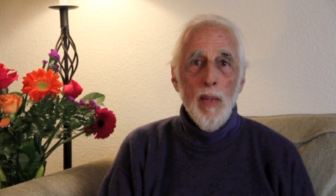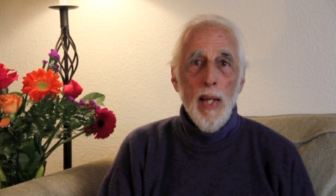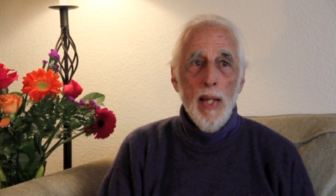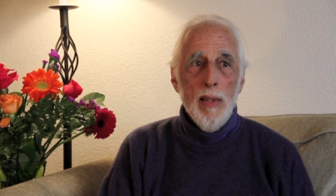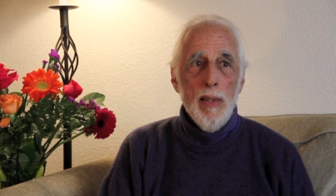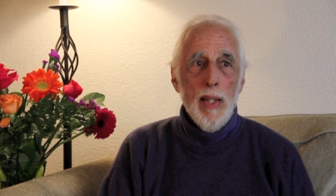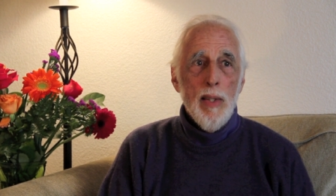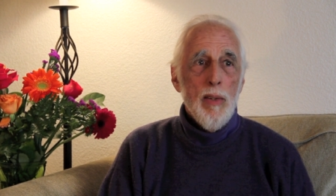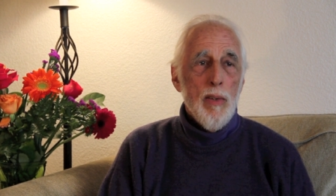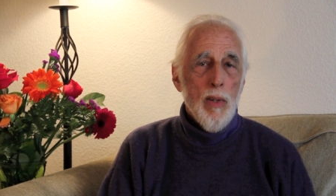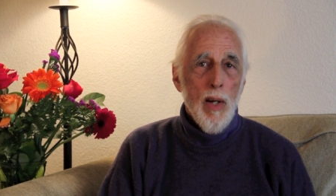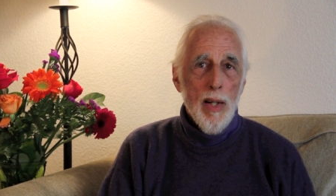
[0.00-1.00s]
and they
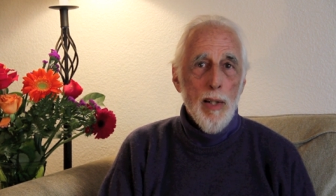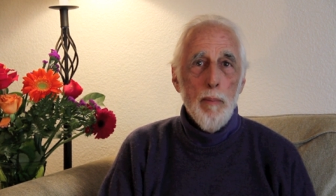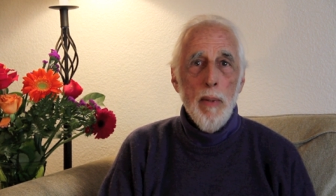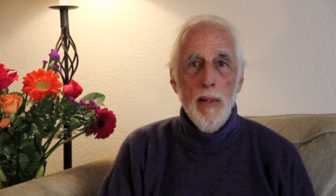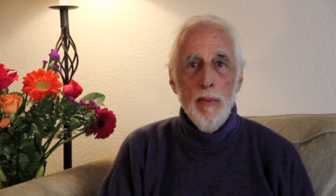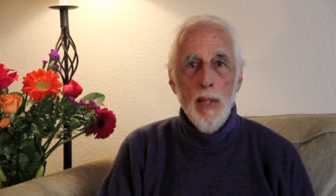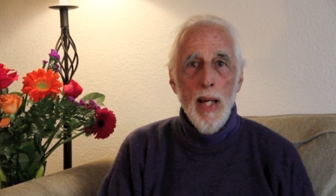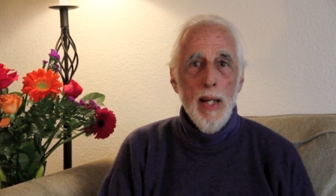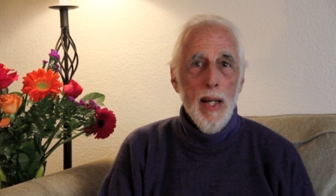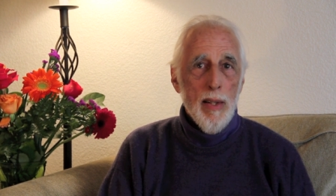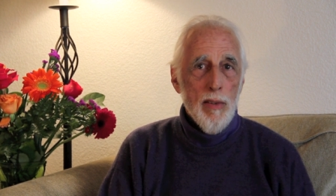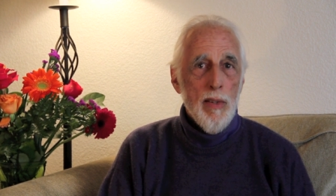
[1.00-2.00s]
didn't talk about that
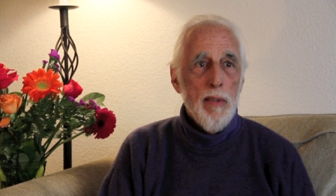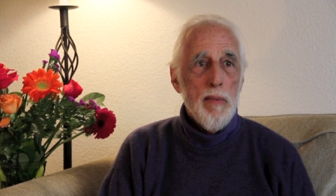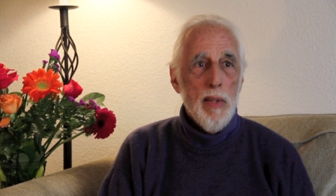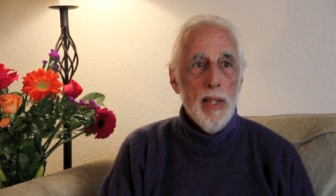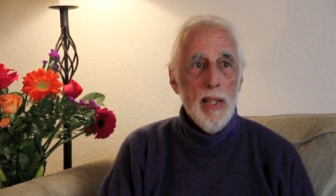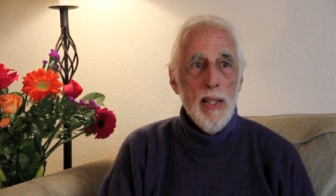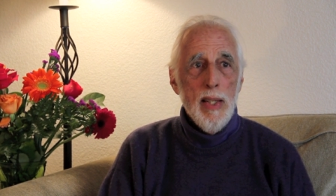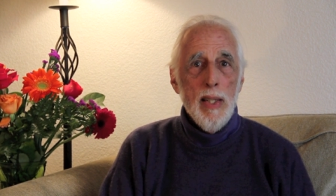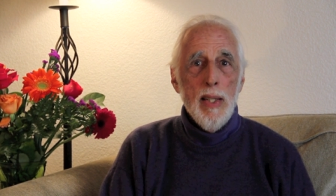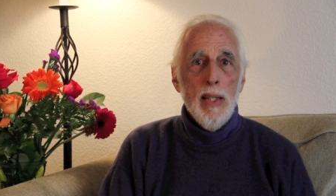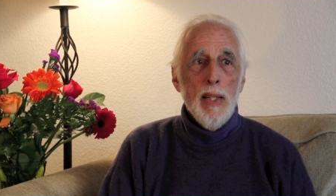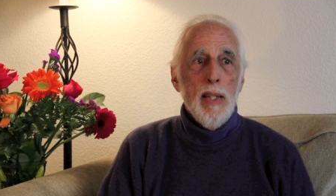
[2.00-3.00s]
activity.
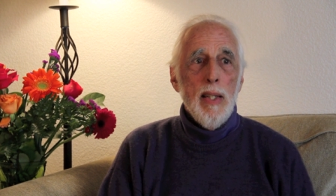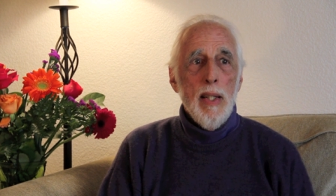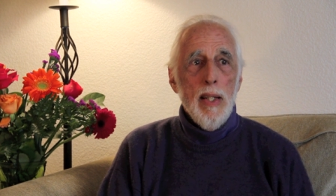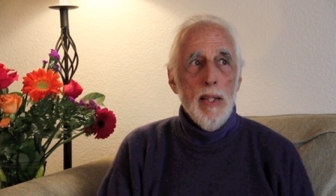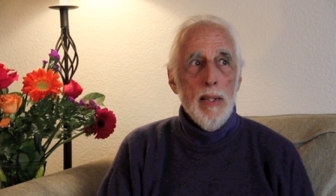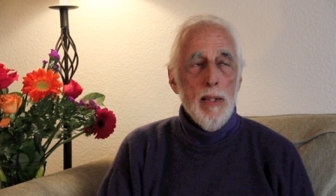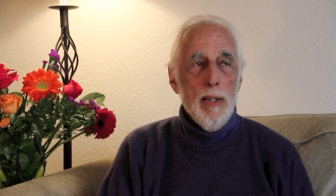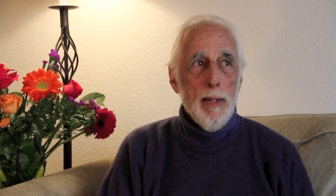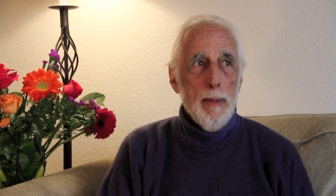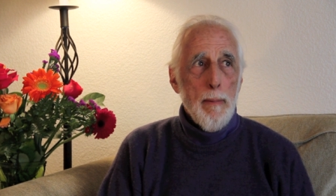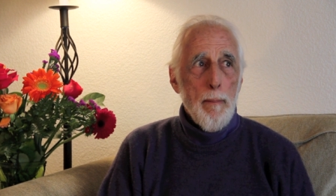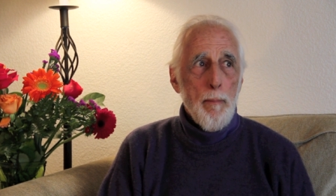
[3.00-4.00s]

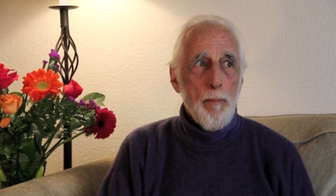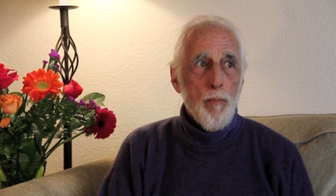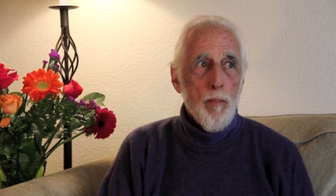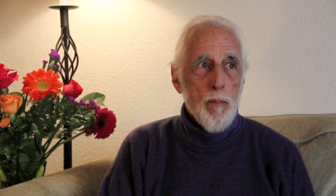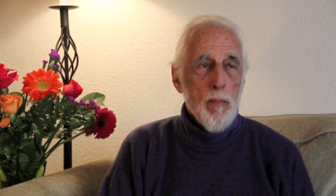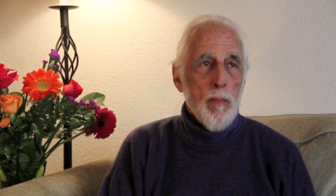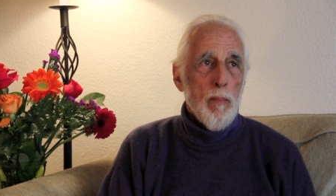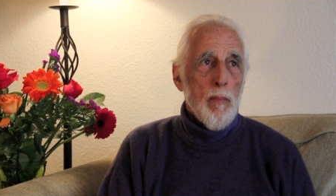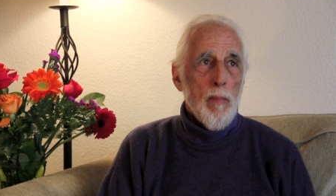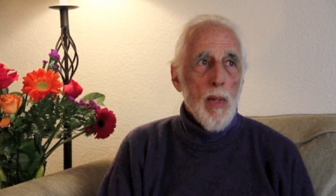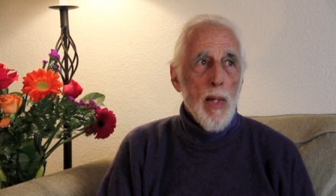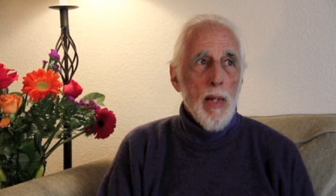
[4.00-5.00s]
And
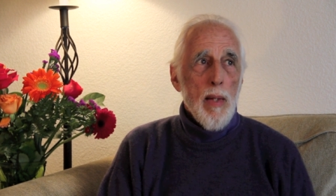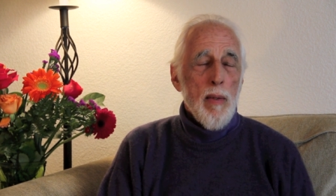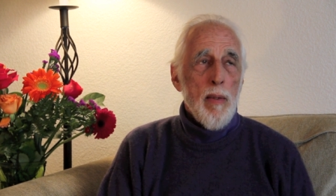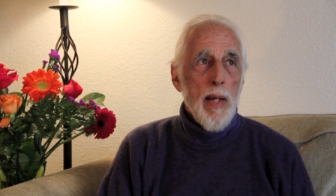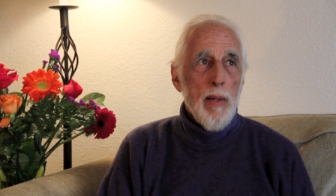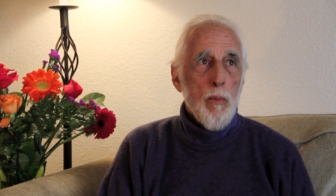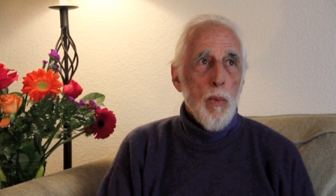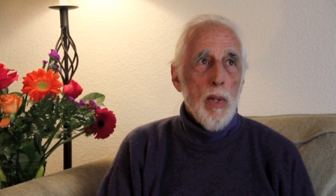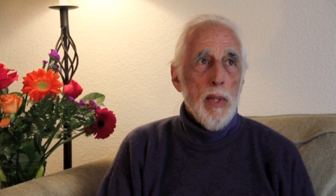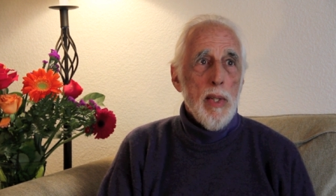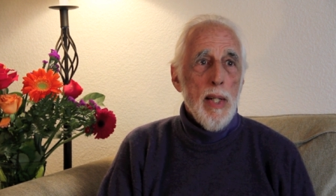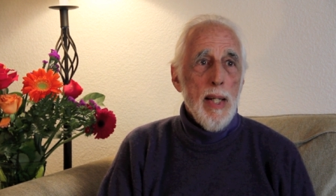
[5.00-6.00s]
then
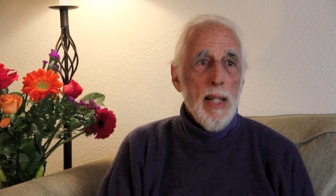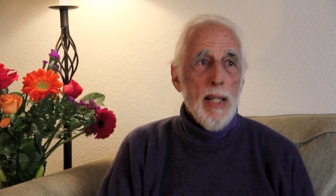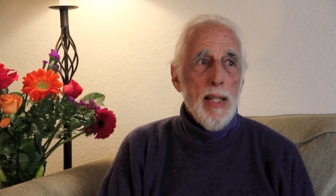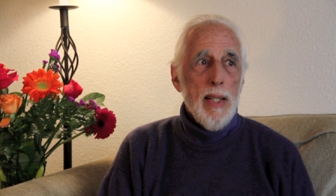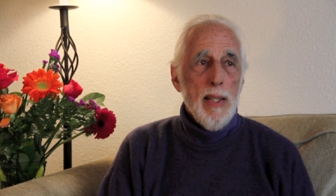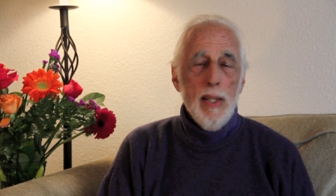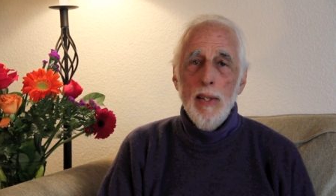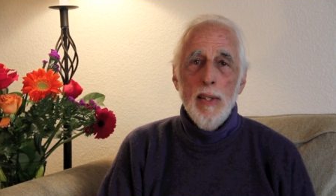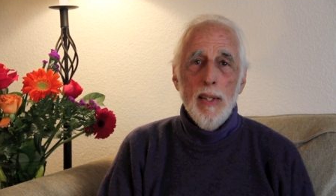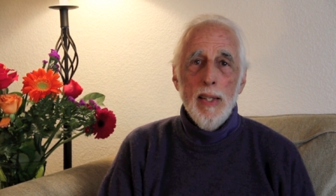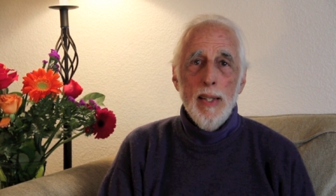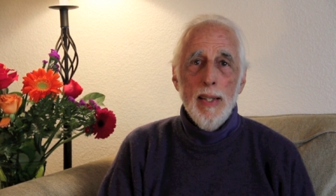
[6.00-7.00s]
one day,
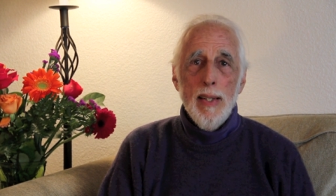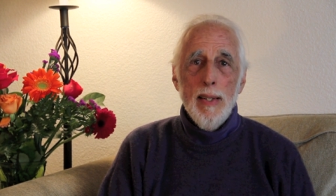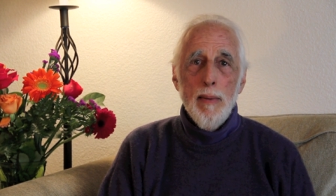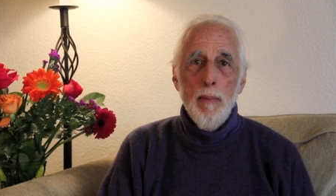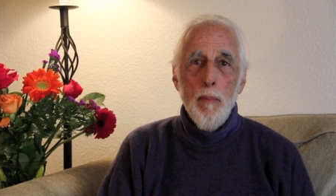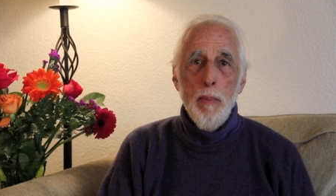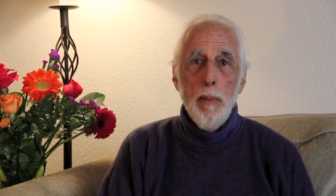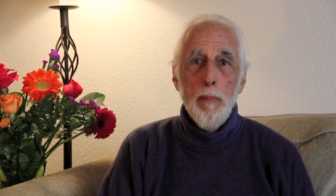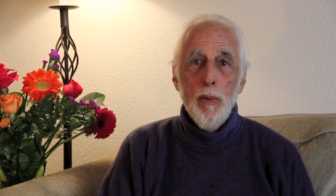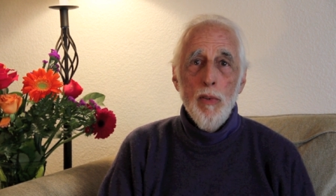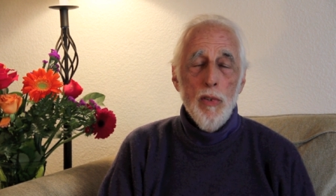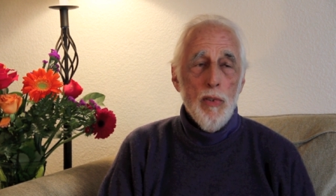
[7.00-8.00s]

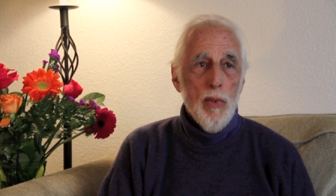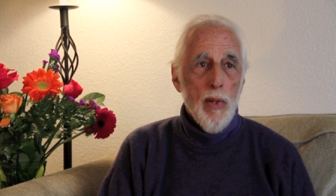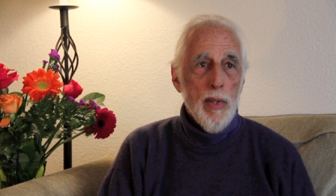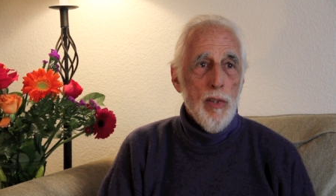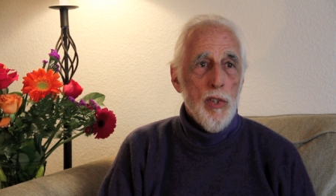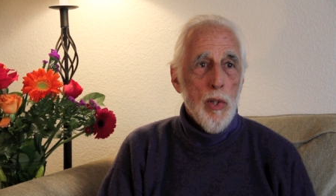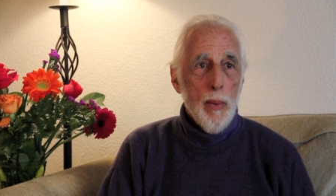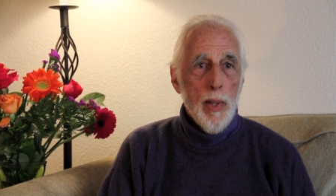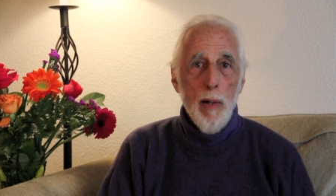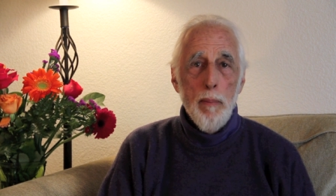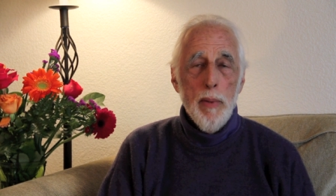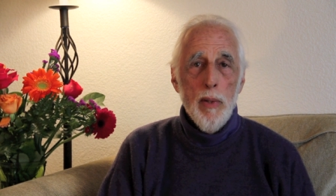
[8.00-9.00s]
people just started
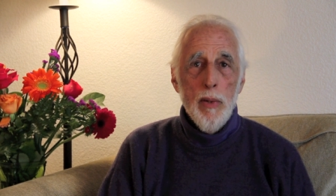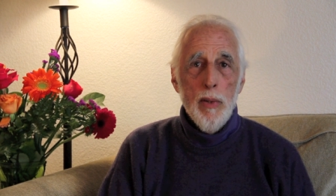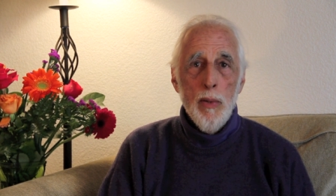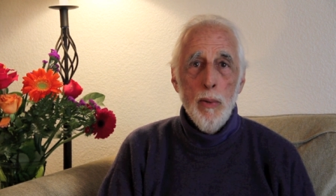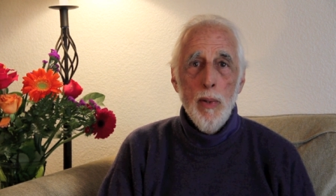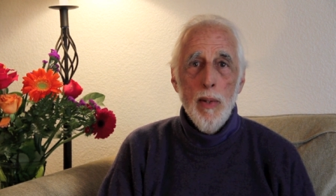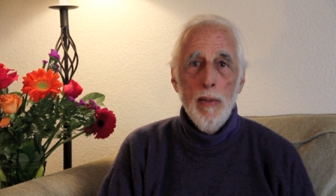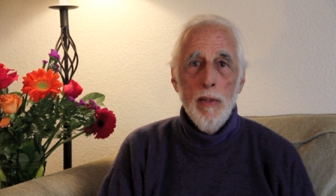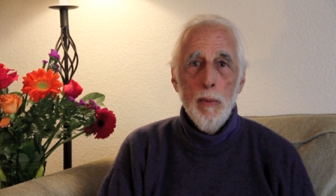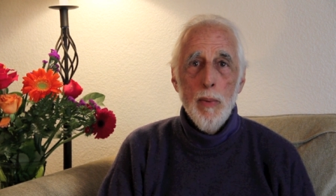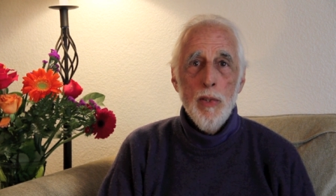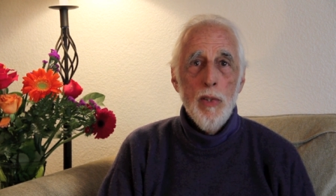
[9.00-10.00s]
showing up at her door.
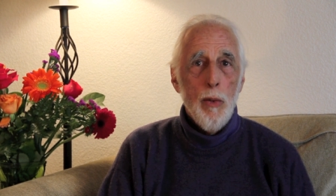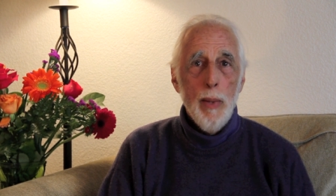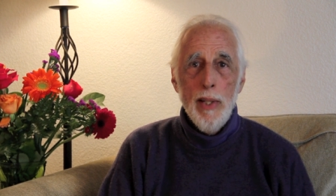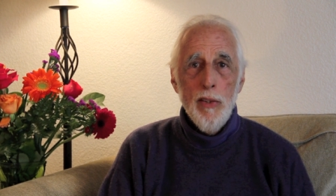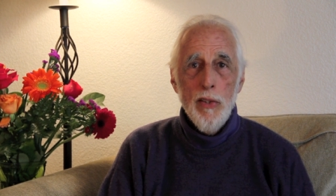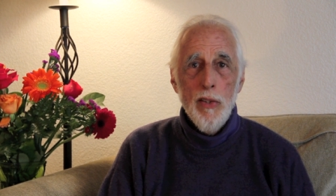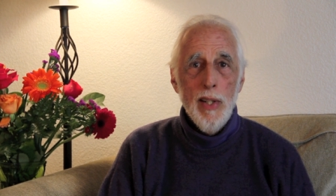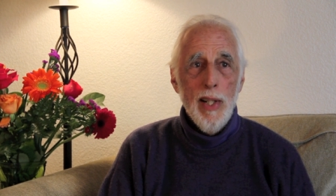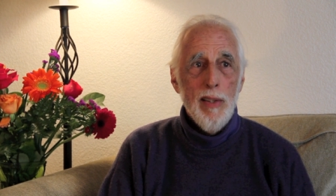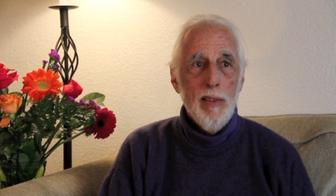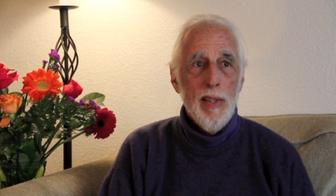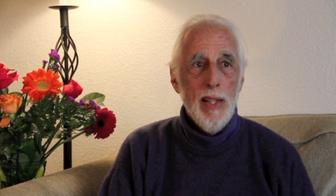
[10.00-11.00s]
There was no
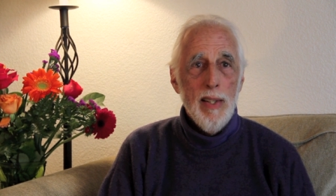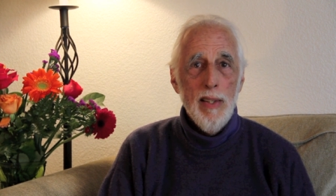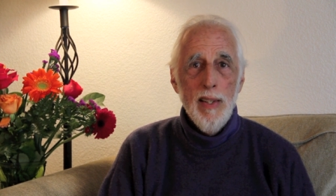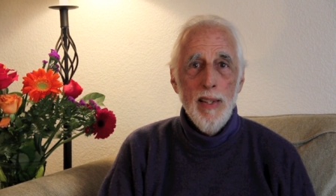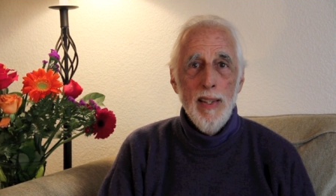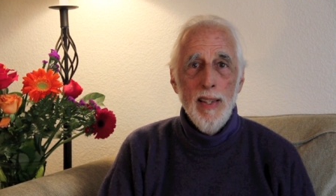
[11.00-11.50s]
internet then,